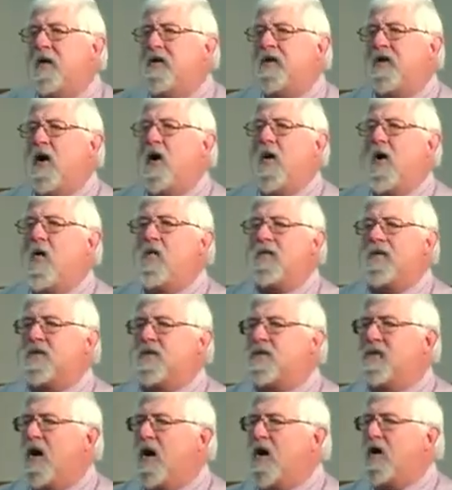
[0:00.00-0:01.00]
don't
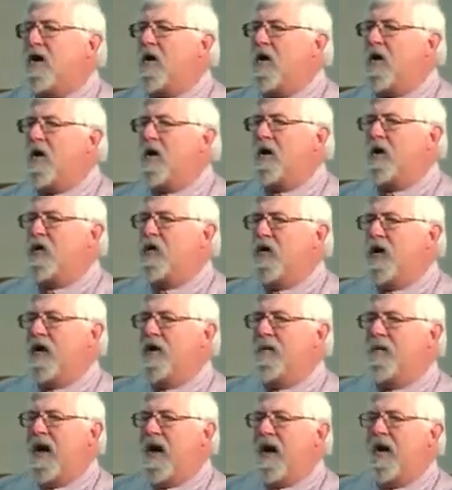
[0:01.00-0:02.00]
start arguing
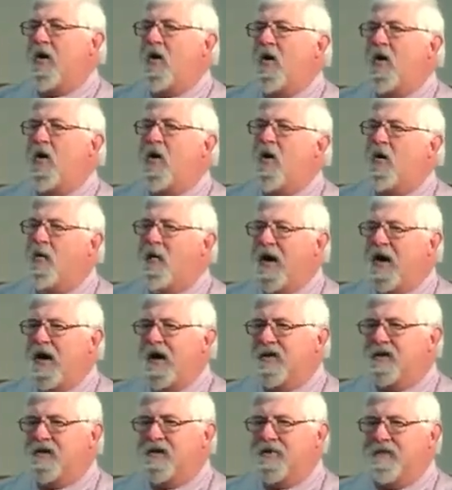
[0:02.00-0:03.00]
about
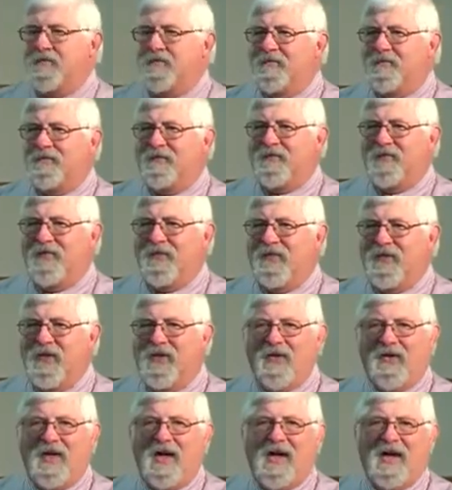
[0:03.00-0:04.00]
always,
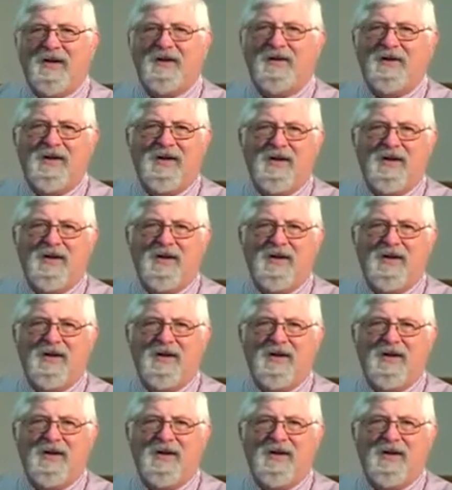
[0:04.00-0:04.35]
okay?